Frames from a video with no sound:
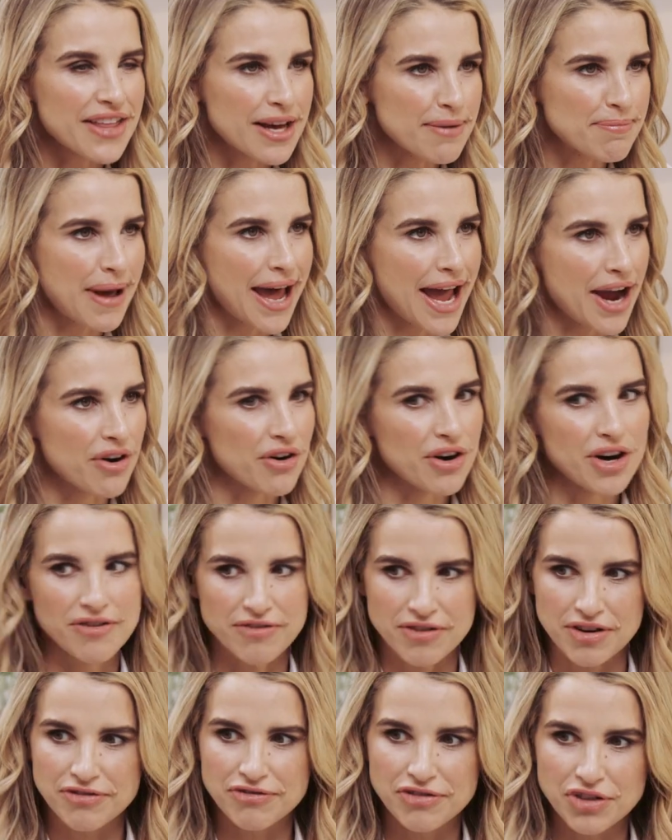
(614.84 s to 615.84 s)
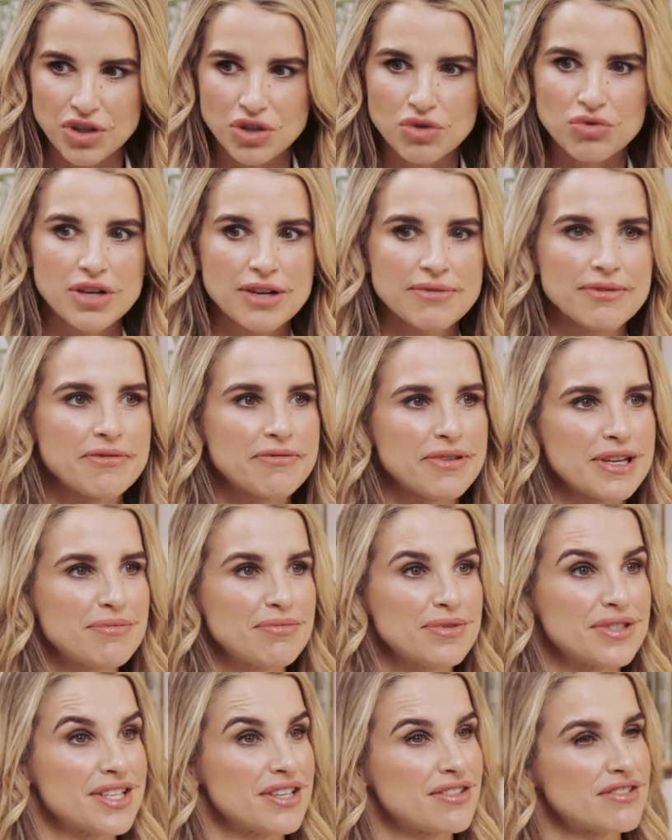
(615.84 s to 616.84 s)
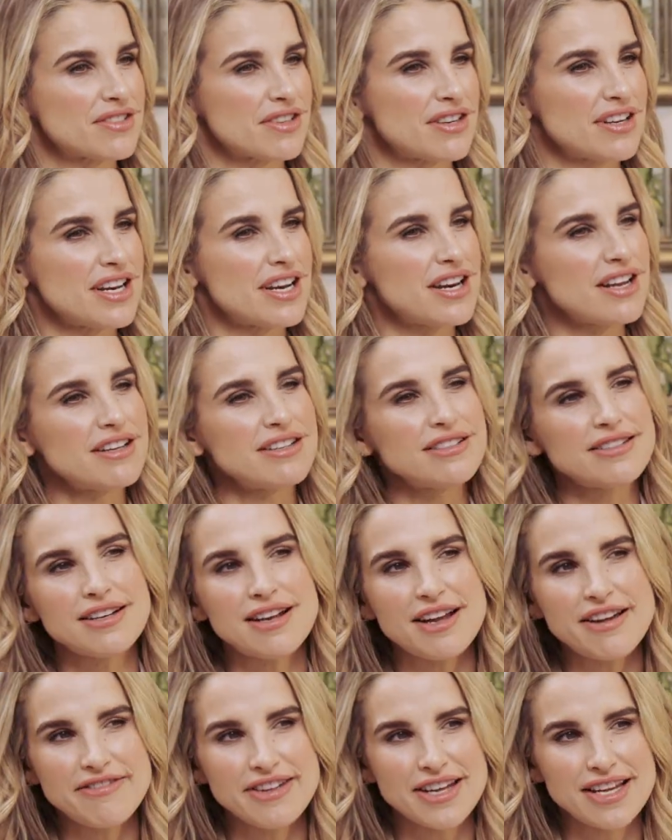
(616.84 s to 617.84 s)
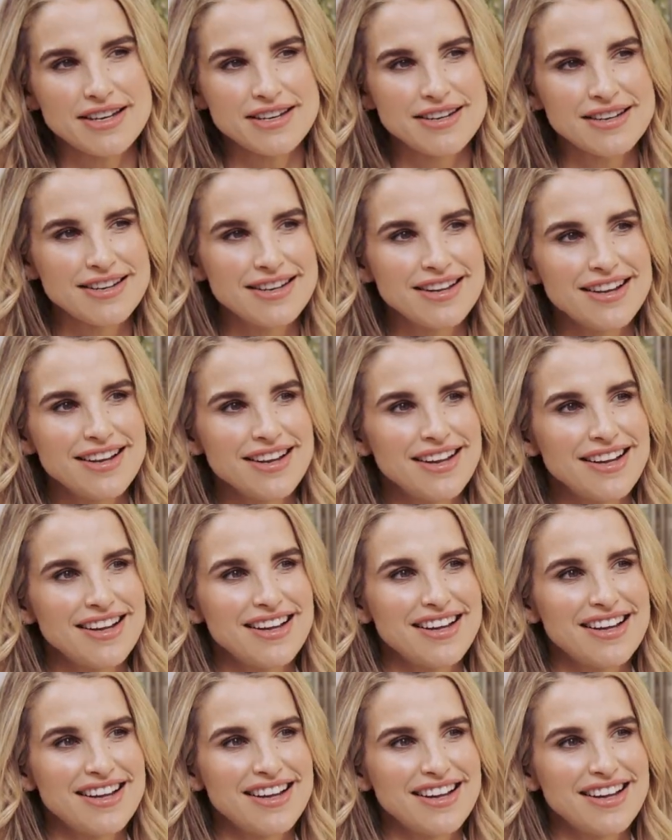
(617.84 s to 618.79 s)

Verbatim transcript: that power over a full room of people. Don't start eating until I've eaten. Oh,